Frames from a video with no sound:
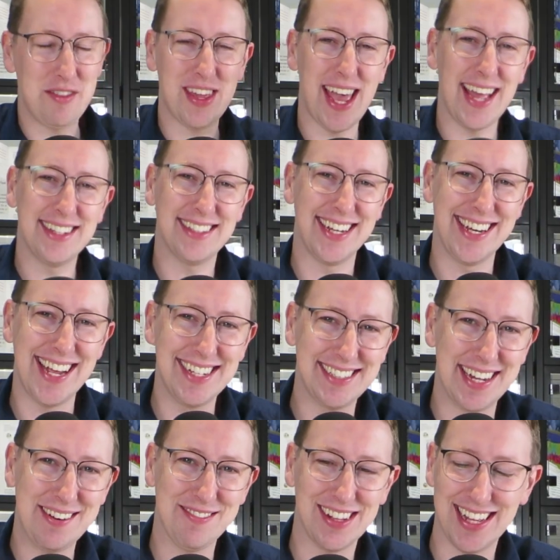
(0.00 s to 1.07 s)
of the
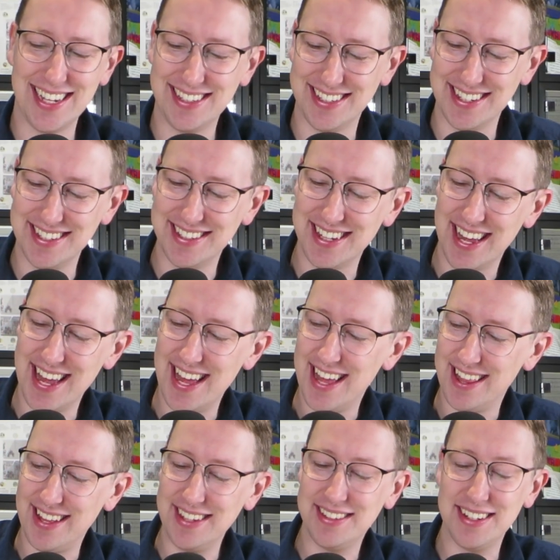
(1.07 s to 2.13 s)
AC/DC releases.
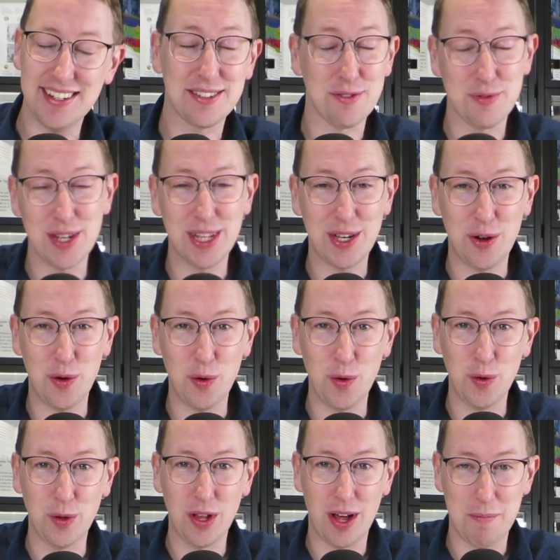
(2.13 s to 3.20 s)
This is a really
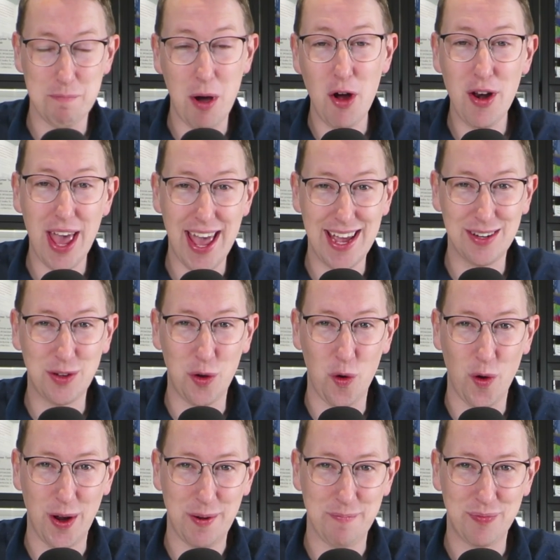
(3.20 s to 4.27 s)
cool Motorhead
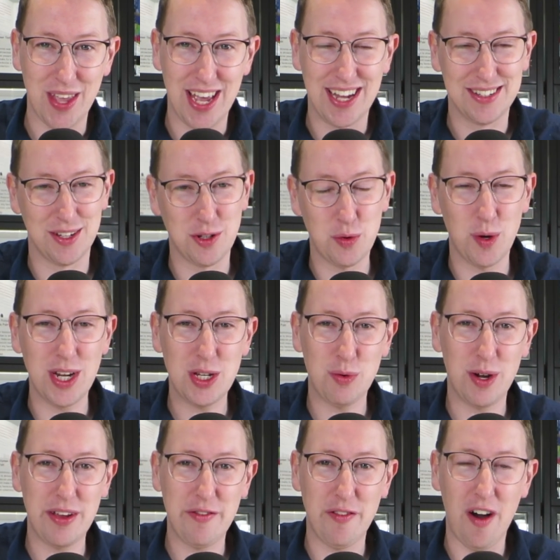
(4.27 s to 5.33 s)
coin. So
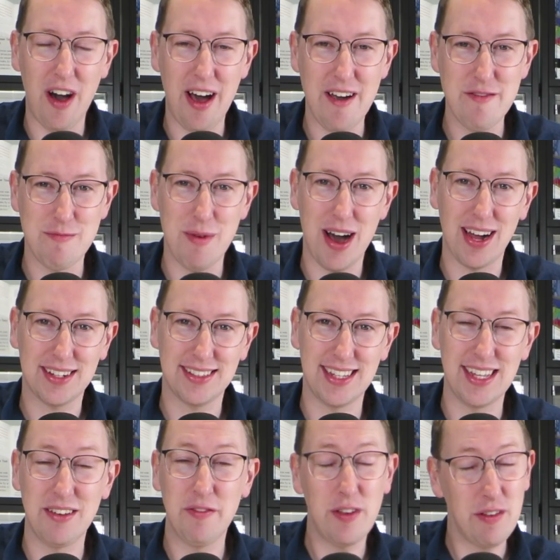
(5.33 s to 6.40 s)
2025 marks
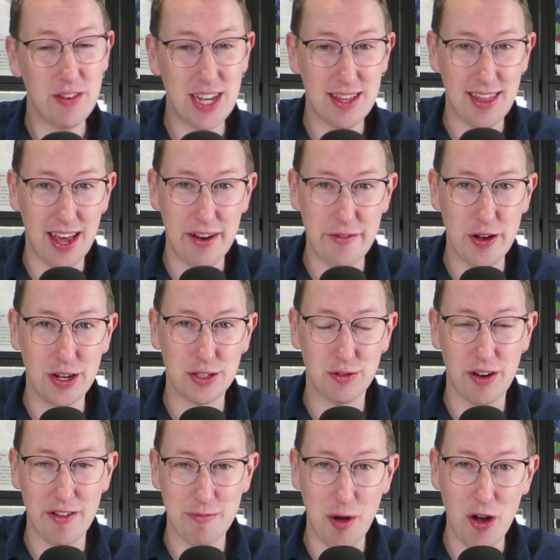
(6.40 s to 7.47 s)
the 50th
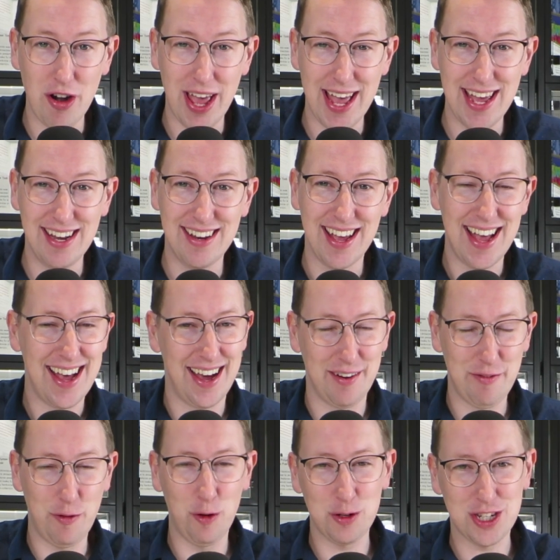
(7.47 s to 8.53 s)
anniversary of Motorhead.
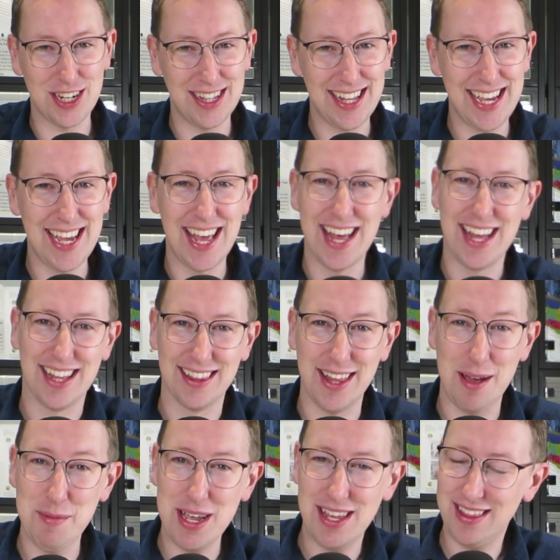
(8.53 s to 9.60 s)
Unfortunately,
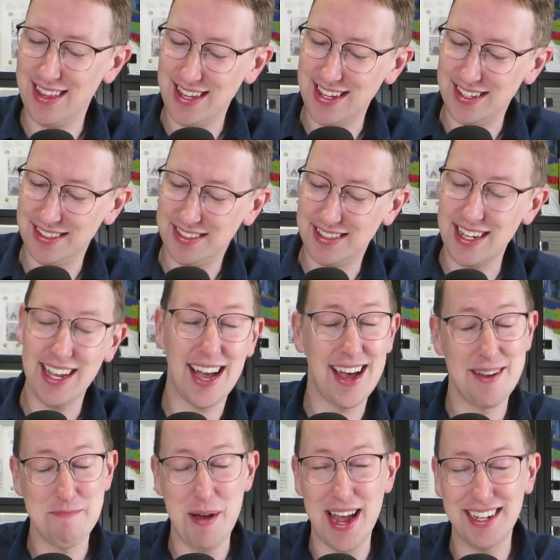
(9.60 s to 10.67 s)
Lemmy, the singer
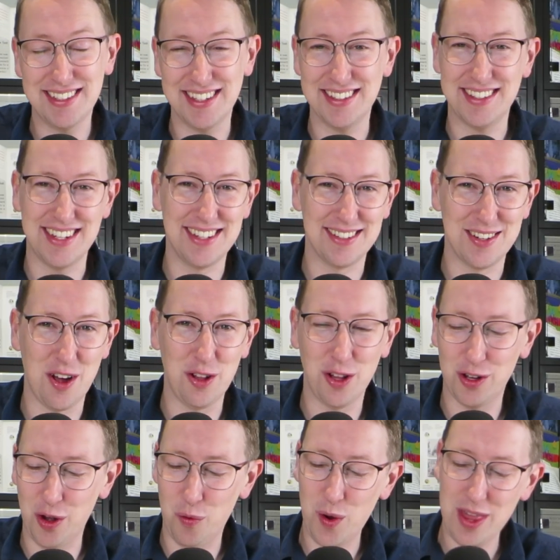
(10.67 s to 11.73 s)
and bassist, is no
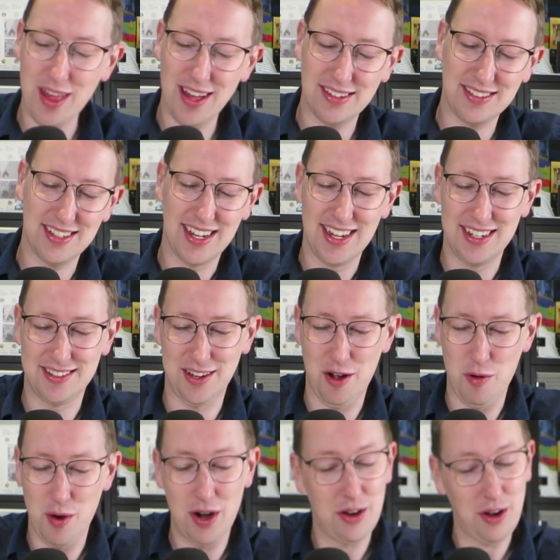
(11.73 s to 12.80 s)
longer with us,
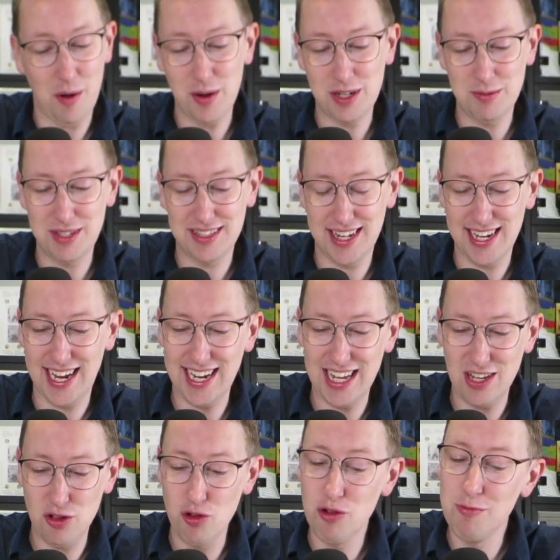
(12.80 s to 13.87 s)
so we're not going to be seeing any
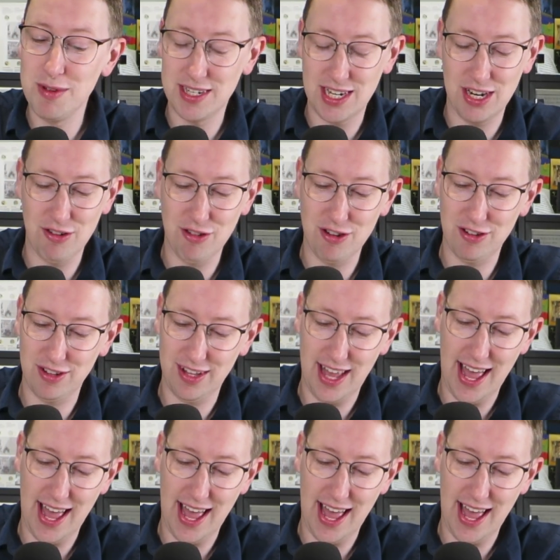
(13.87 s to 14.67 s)
new material